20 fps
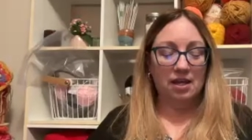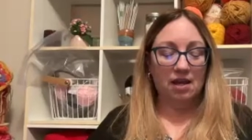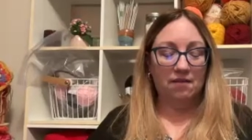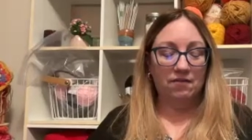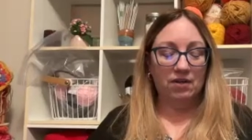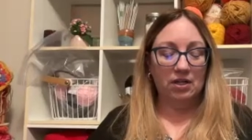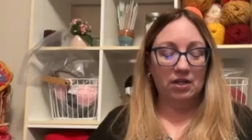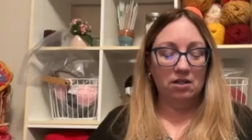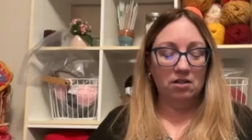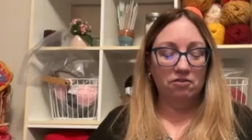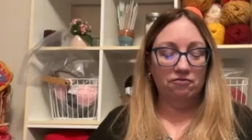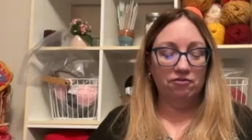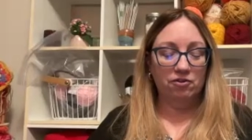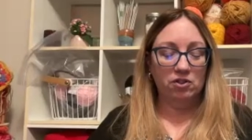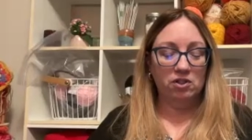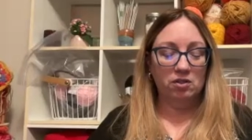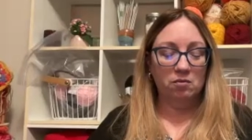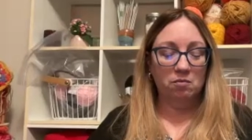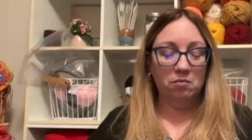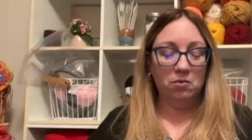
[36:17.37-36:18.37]
I've got to look for
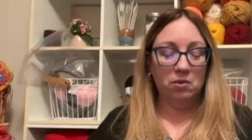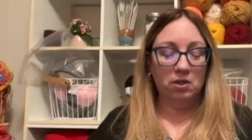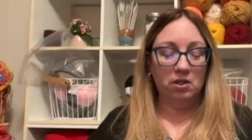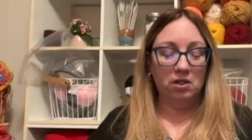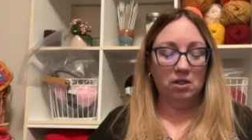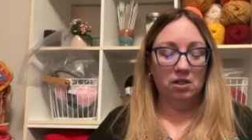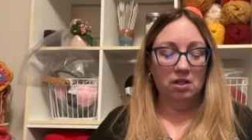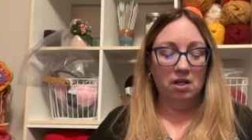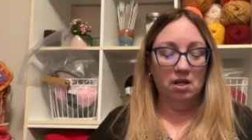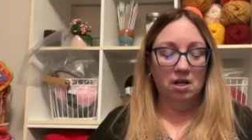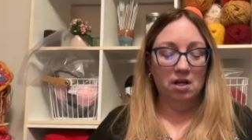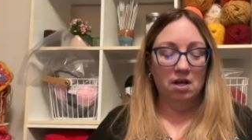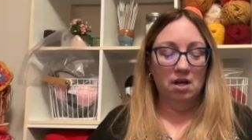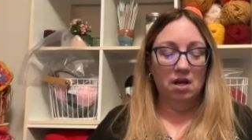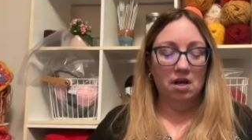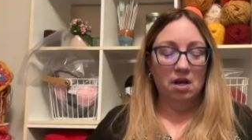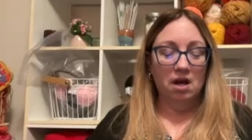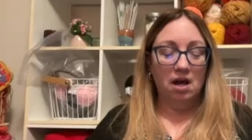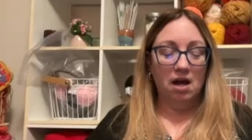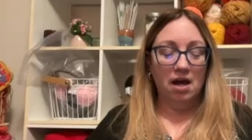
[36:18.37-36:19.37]
some wool.
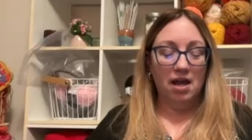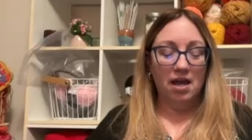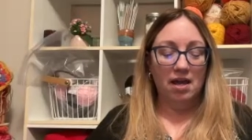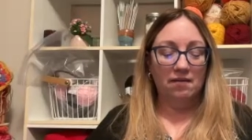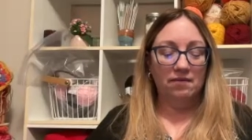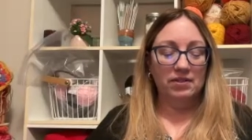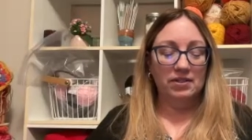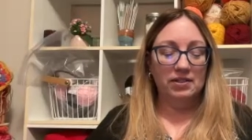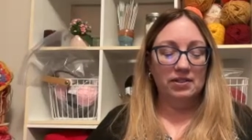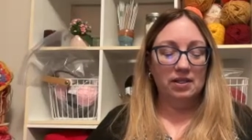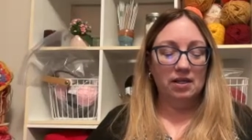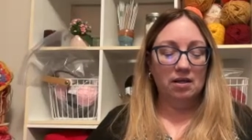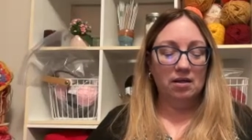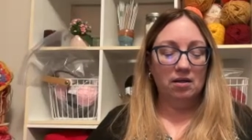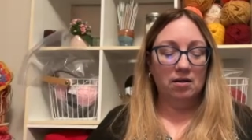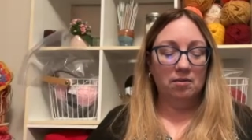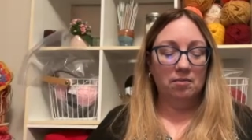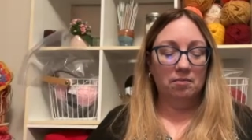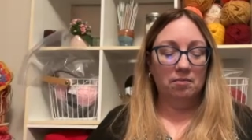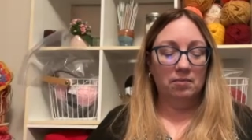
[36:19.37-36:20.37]
I have
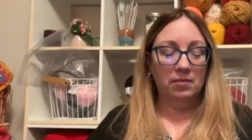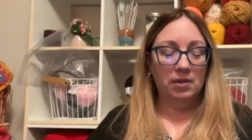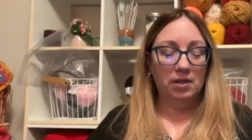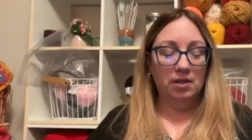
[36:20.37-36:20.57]
some